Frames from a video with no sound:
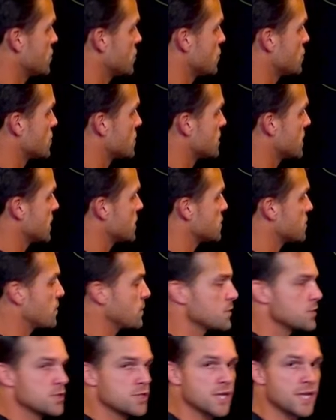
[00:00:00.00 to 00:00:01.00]
So
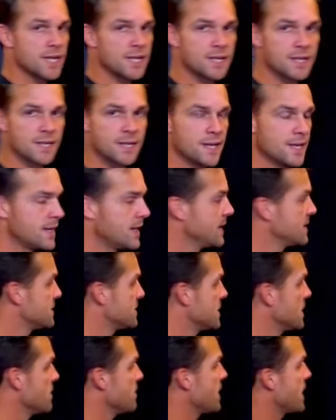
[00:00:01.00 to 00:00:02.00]
6%
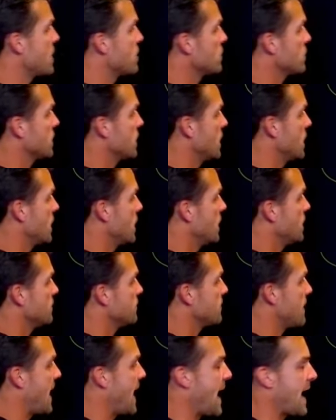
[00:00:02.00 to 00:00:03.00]
is the amount
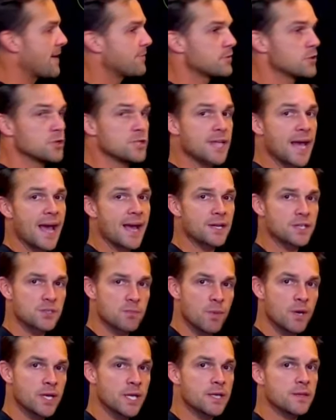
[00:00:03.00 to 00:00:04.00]
of after
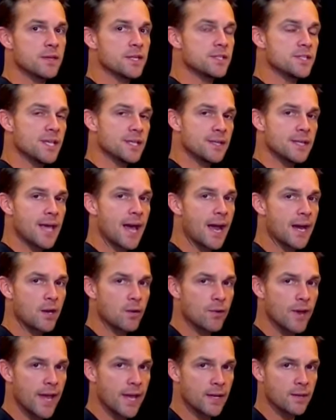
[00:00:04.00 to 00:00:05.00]
tax money that's in the
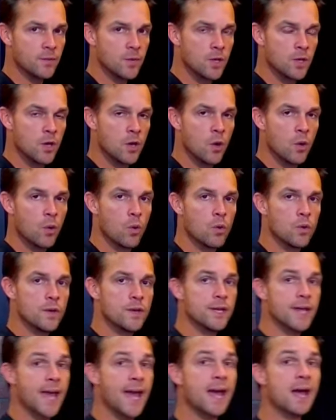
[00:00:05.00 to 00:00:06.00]
IRA.
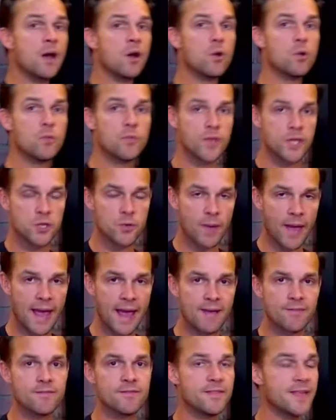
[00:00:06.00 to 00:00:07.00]
Now that you
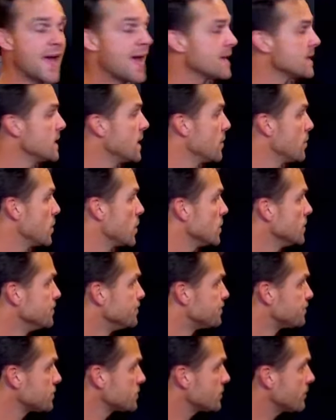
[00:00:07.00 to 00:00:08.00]
have that number,
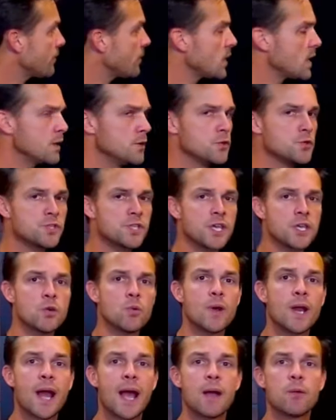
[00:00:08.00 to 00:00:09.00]
and you say,
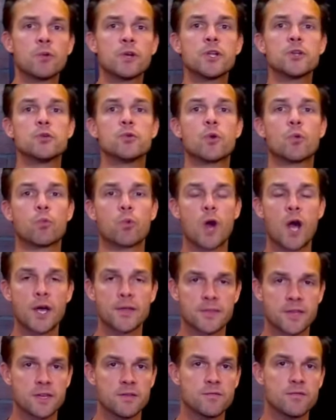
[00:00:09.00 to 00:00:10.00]
you know what, I want to do a
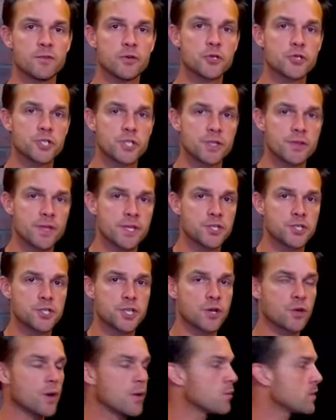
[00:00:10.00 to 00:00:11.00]
Roth conversion
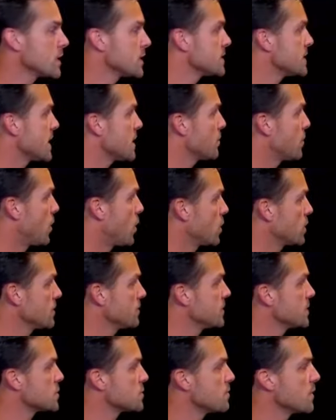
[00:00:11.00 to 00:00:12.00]
this year. I want to take
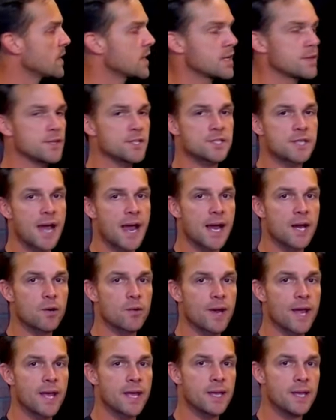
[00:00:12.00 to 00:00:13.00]
part of this money in this
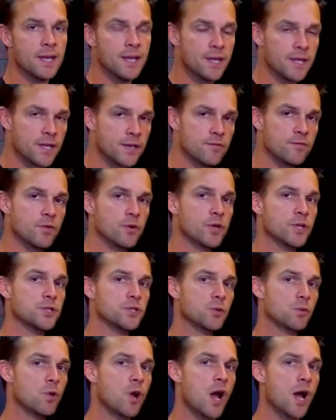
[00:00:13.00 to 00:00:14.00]
IRA, convert
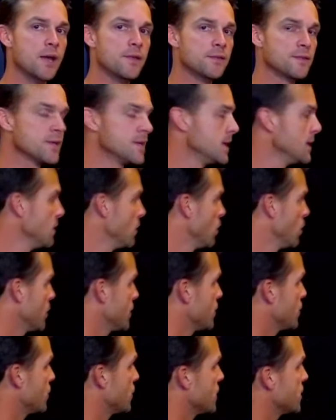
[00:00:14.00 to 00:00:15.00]
it to Roth.
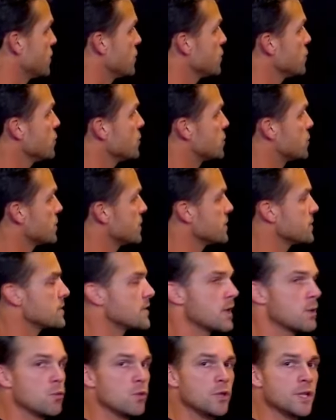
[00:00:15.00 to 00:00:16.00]
What you're going to do is you're going
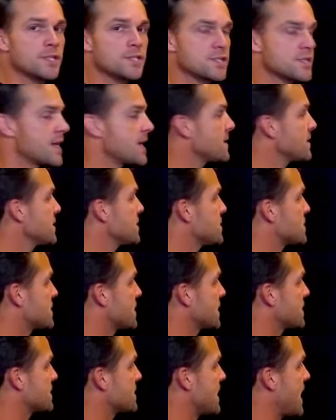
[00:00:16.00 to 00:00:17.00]
to say, well, let's take this
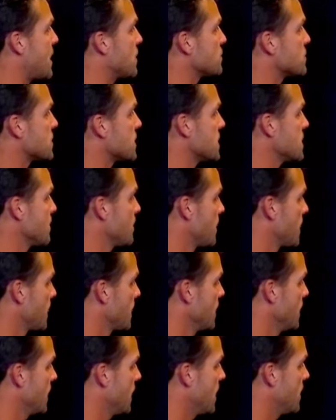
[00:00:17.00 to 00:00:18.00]
6,000
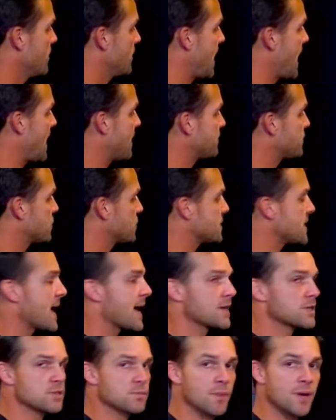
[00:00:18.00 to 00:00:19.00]
of
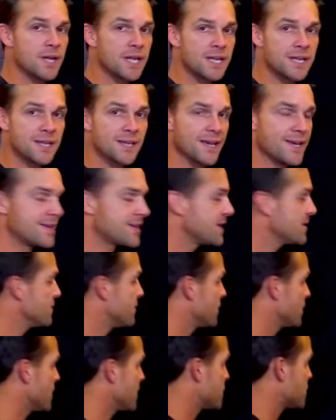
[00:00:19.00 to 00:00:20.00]
after-tax money and
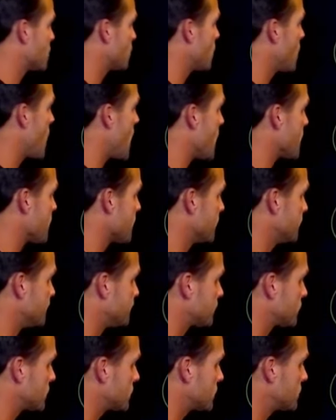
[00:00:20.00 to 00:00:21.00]
convert it to Roth.
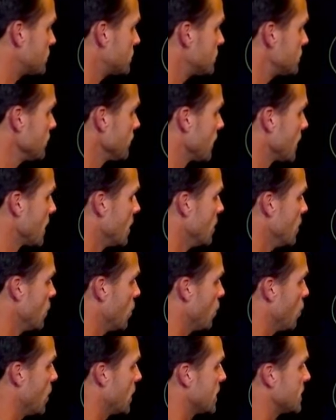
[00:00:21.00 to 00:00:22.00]

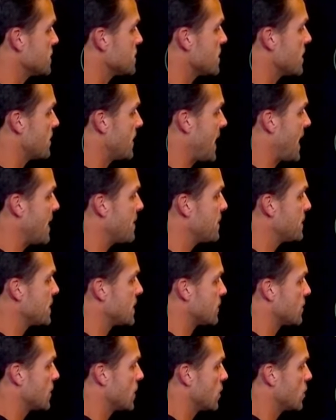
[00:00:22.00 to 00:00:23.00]
What ends up
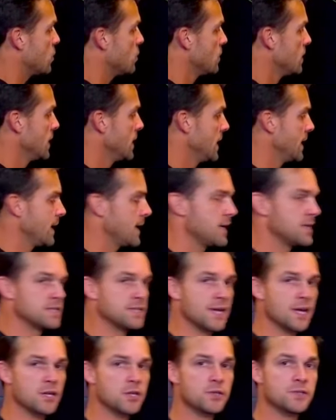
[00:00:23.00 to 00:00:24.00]
happening though
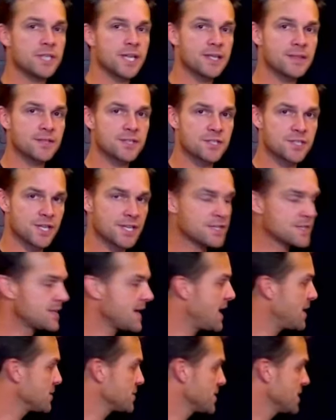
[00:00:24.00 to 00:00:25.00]
is now you take the
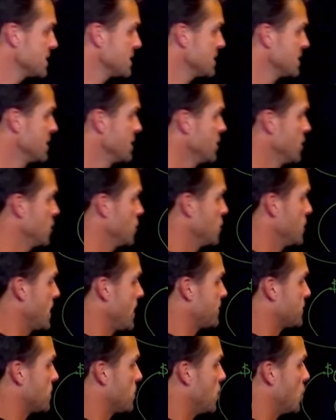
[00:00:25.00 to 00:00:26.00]
6,000,
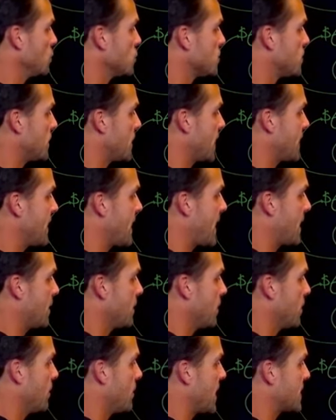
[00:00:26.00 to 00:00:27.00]
you have to multiply
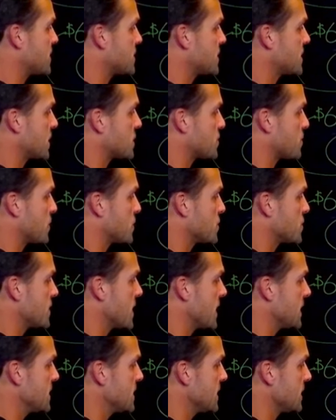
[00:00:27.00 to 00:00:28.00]
that by
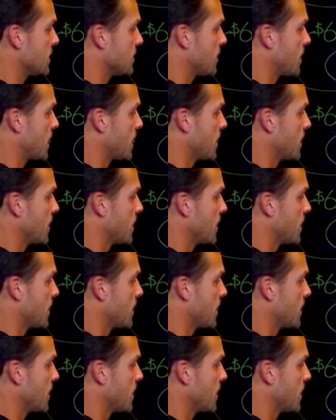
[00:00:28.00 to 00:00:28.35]
6%,